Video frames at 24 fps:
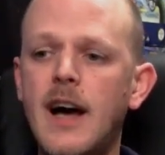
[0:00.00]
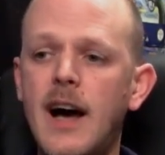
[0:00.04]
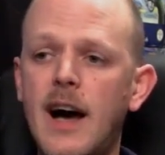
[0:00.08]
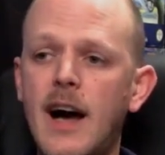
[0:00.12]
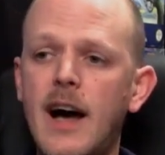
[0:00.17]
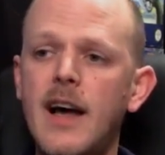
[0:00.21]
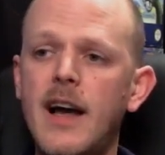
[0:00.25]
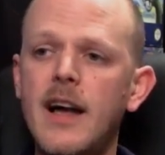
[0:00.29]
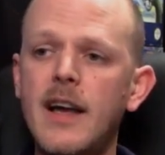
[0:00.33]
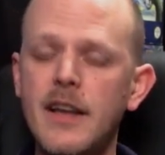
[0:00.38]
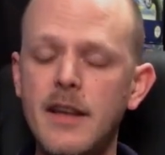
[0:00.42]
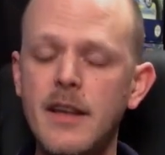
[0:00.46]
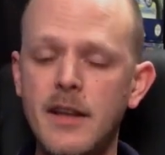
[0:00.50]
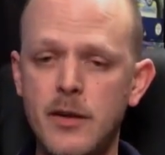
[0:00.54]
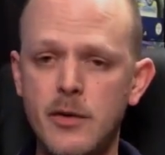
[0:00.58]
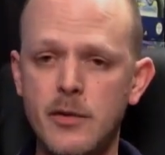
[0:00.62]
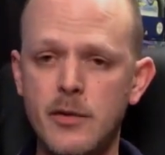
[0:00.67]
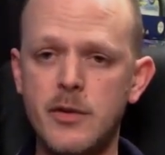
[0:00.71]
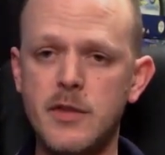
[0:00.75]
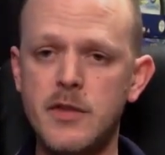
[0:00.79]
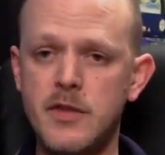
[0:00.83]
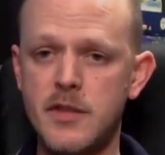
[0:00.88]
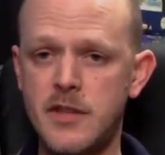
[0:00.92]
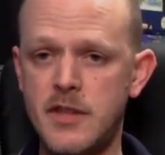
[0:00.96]
I
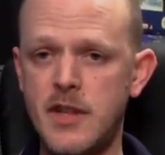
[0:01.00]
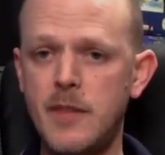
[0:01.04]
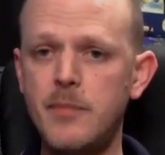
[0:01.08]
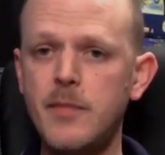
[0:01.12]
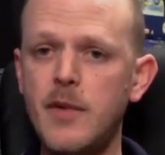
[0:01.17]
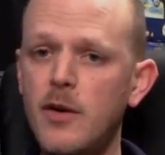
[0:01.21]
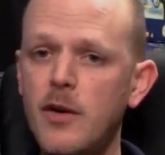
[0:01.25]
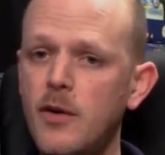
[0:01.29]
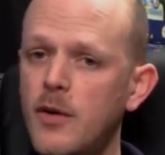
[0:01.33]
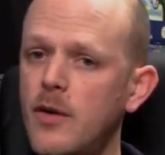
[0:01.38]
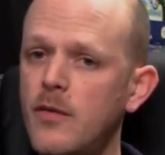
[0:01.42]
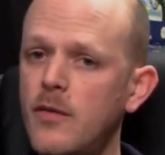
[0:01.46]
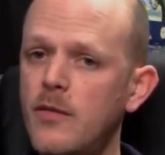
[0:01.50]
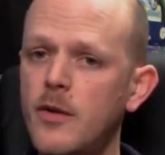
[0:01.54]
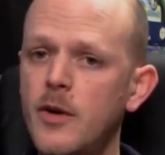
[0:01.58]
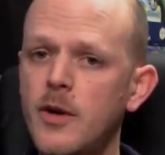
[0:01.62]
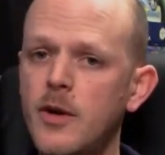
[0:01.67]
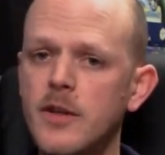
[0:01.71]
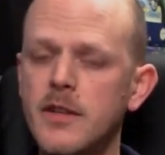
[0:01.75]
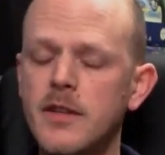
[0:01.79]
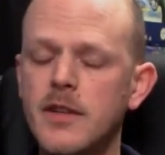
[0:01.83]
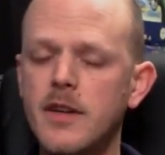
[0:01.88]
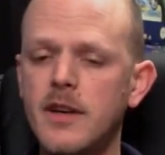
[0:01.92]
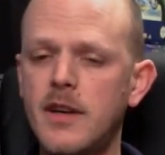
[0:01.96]
used the step-down
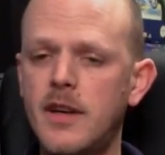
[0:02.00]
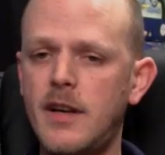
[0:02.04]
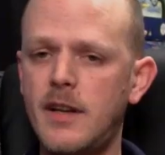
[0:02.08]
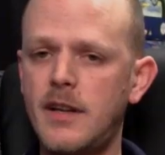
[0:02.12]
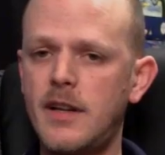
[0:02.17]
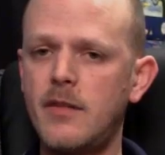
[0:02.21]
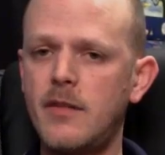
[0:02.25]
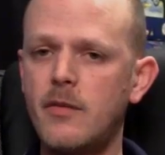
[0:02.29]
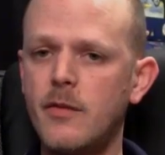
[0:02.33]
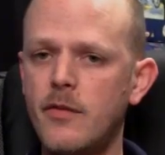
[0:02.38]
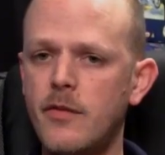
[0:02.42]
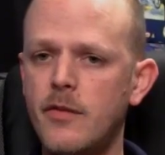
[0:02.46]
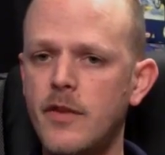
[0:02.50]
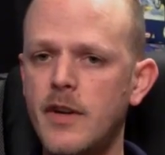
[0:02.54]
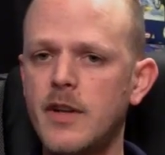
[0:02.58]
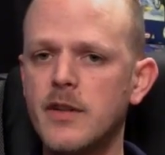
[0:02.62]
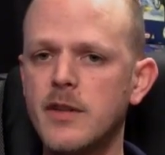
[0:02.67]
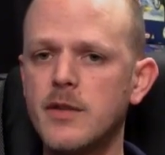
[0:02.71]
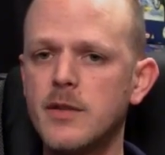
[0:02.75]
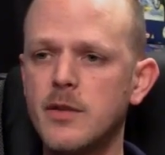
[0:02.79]
converter and everything,